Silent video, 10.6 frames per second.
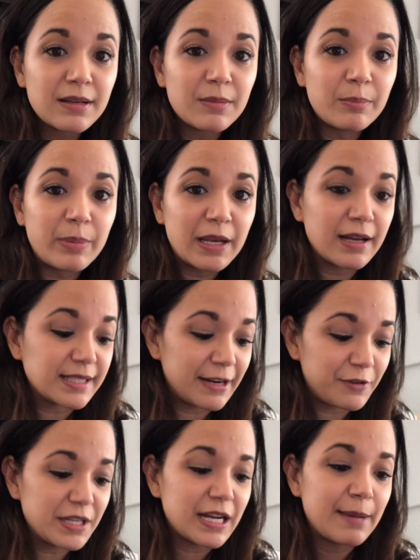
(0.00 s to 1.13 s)
because
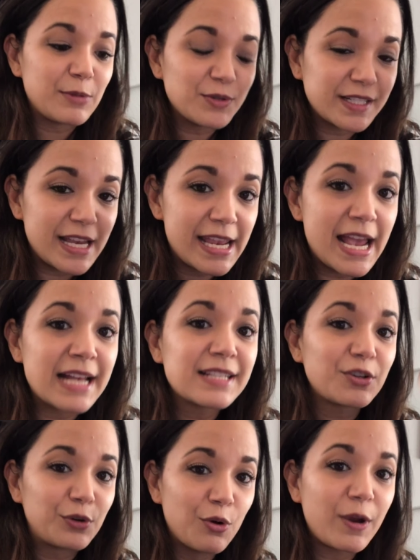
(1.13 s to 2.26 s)
every time you say yes
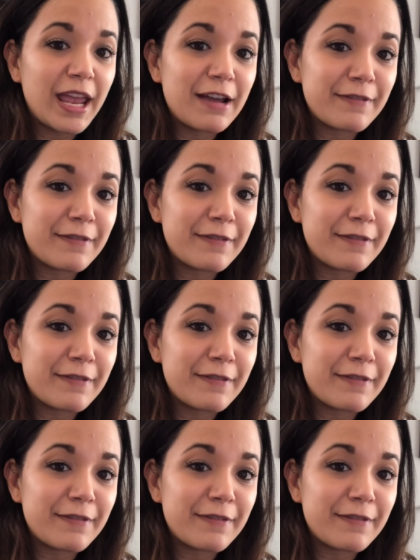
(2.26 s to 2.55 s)
or okay